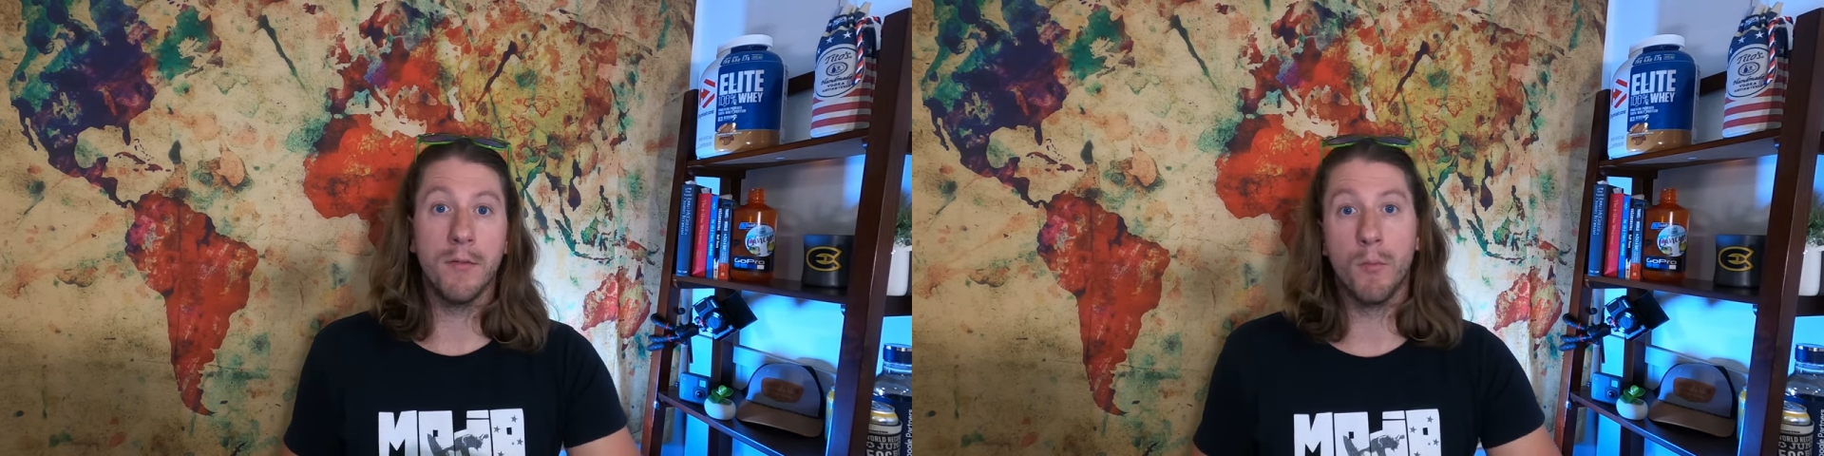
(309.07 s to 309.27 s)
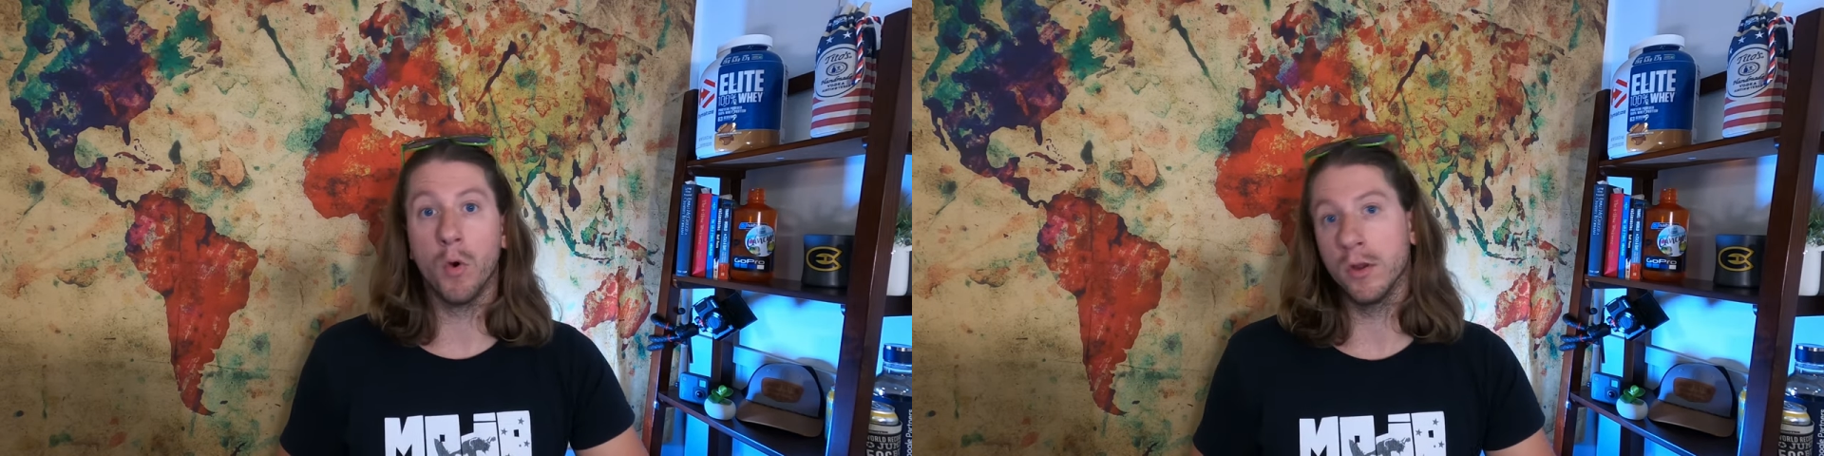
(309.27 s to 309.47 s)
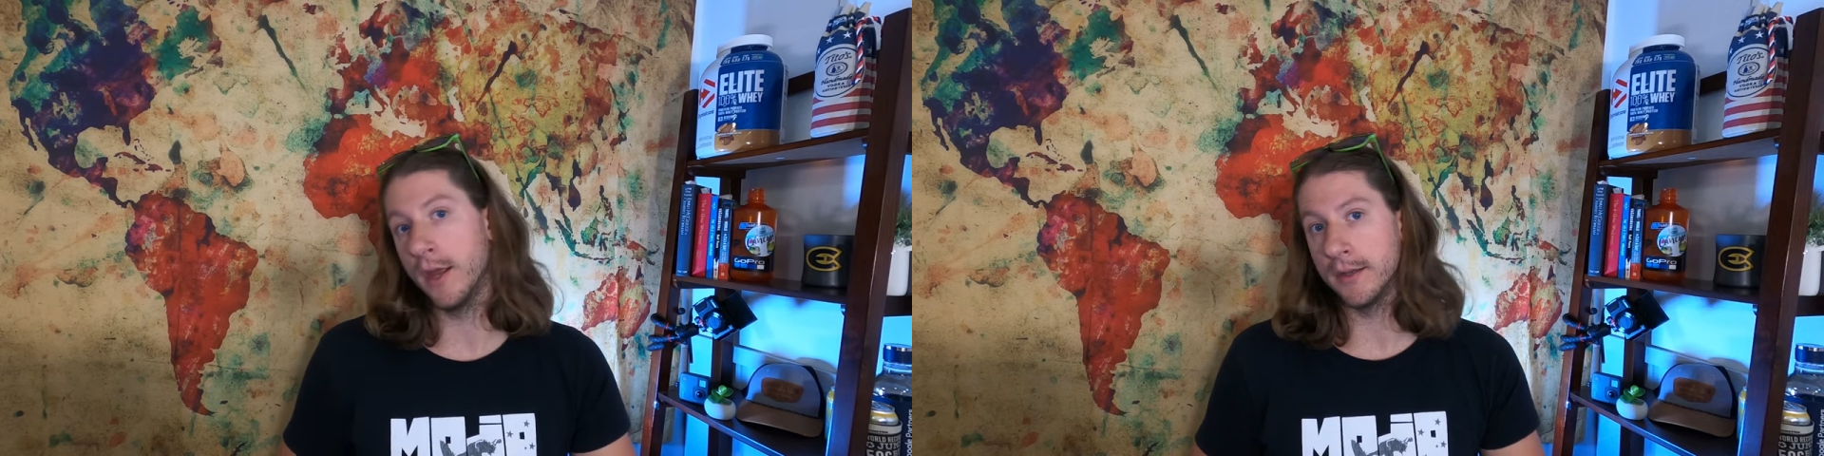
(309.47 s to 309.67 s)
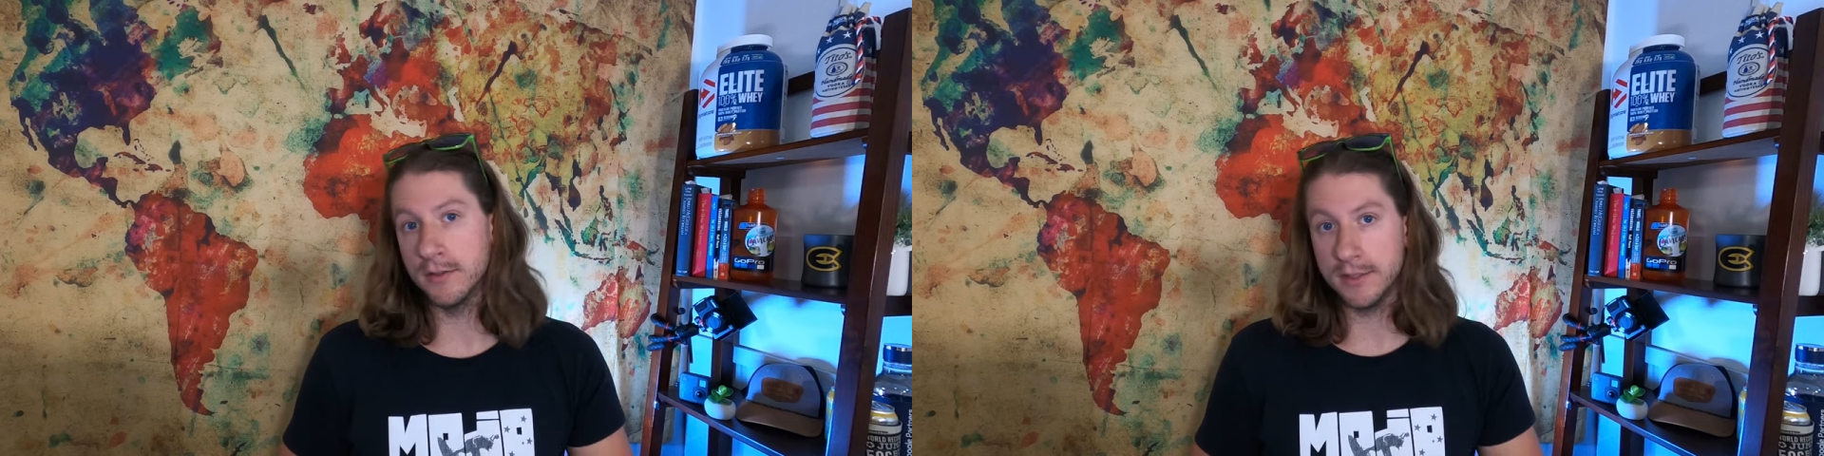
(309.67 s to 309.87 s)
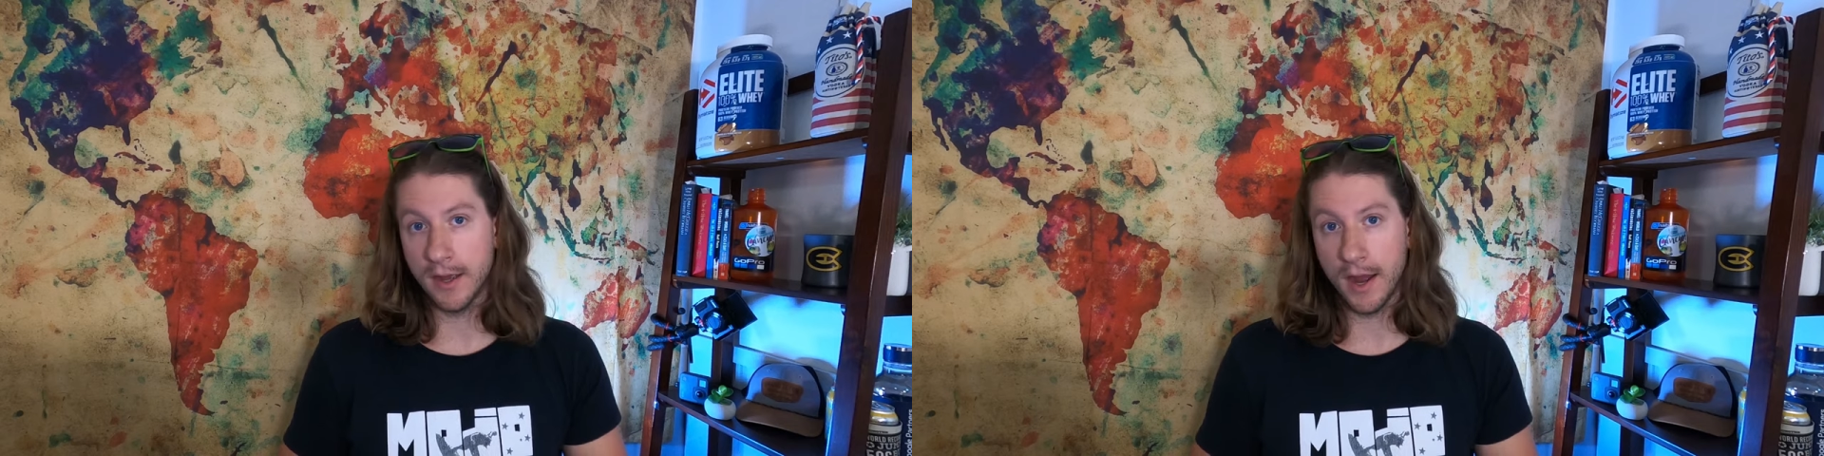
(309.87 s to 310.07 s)
and more
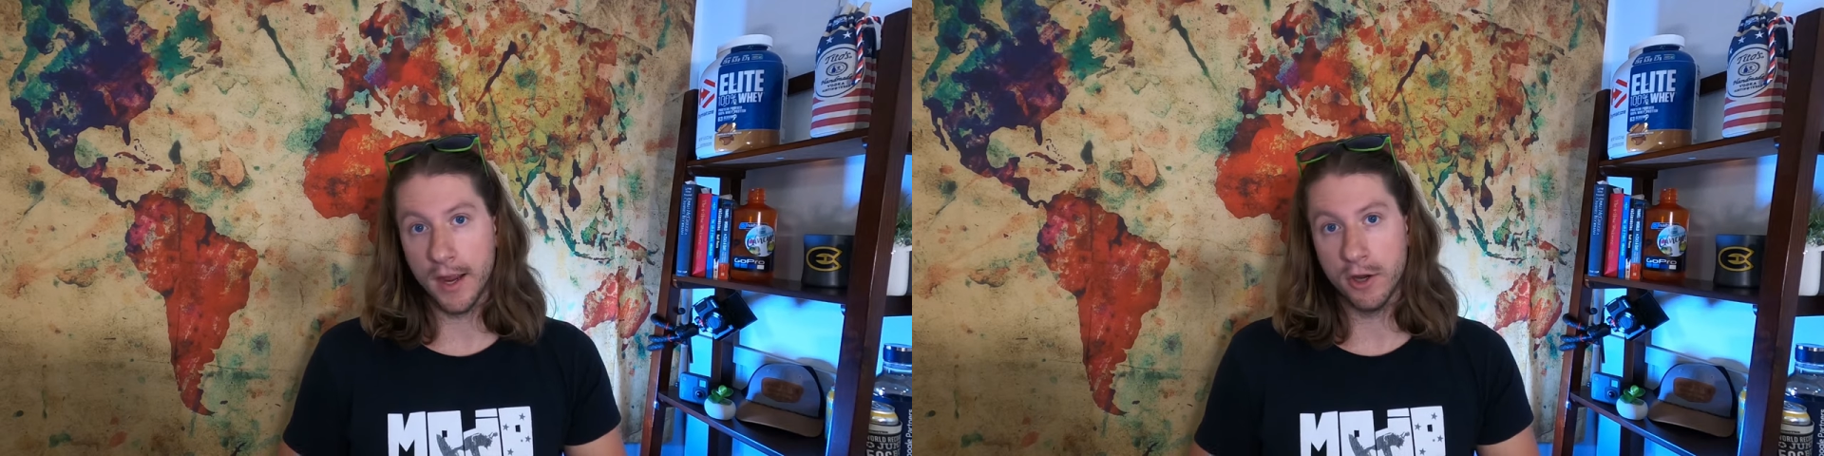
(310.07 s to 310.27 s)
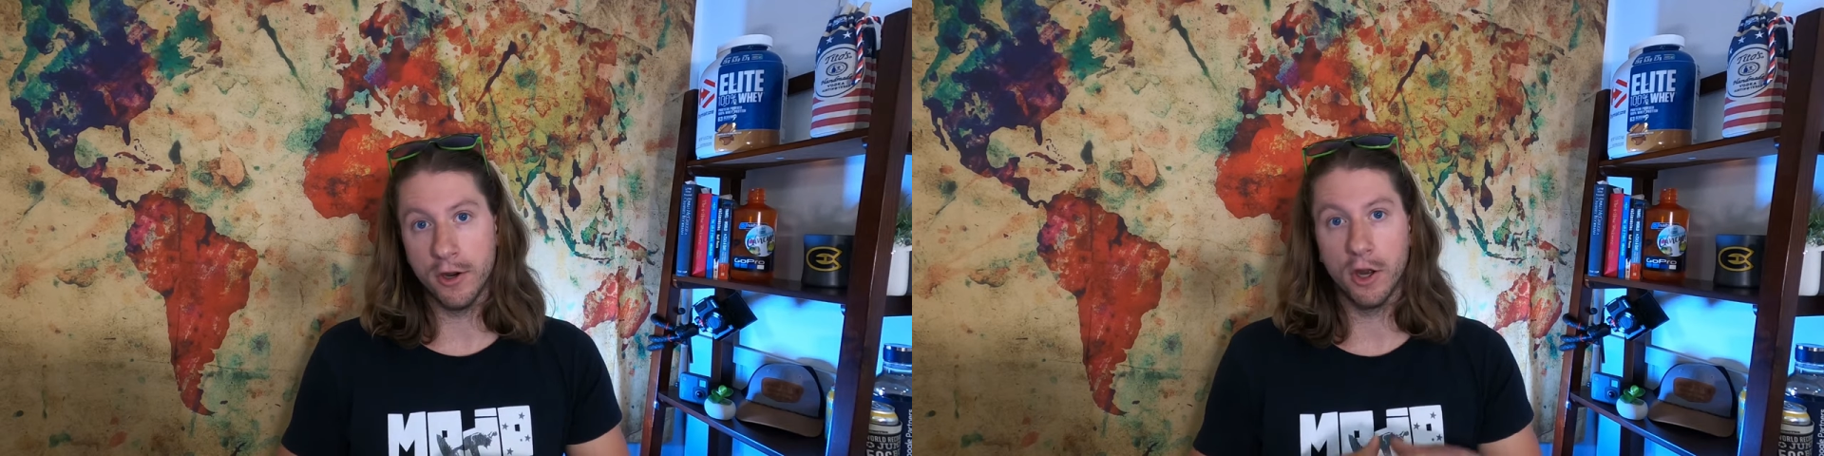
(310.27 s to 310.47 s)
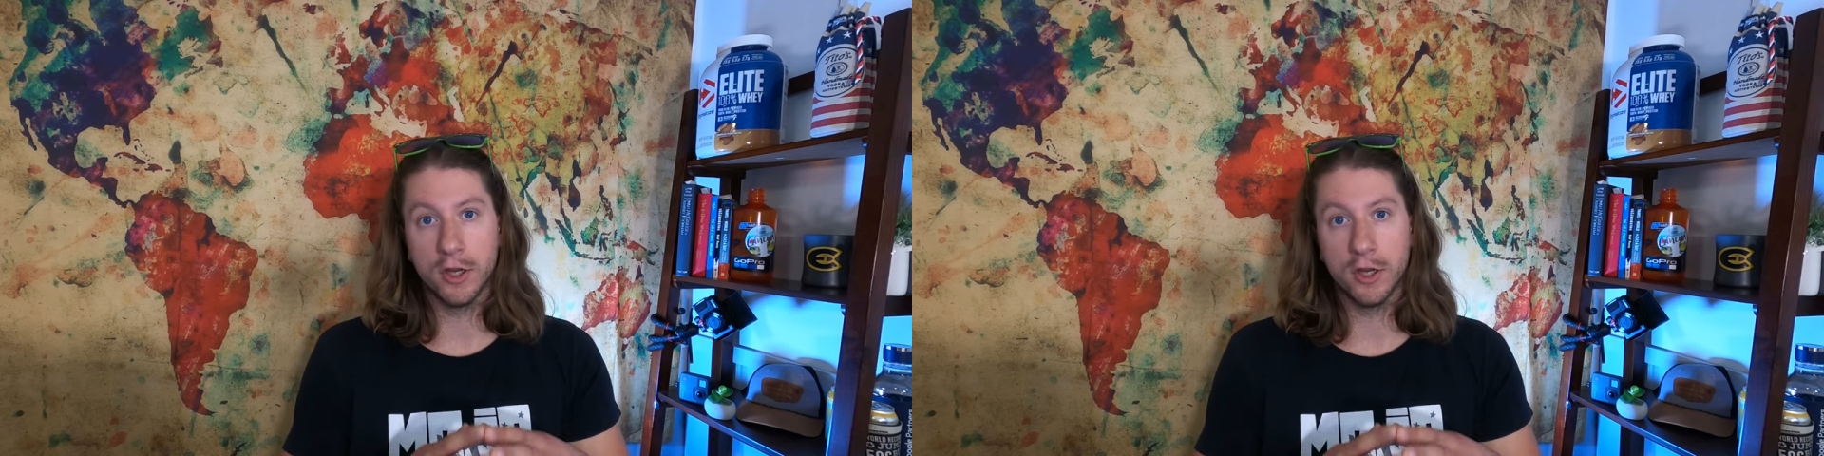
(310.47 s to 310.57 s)
likely to hire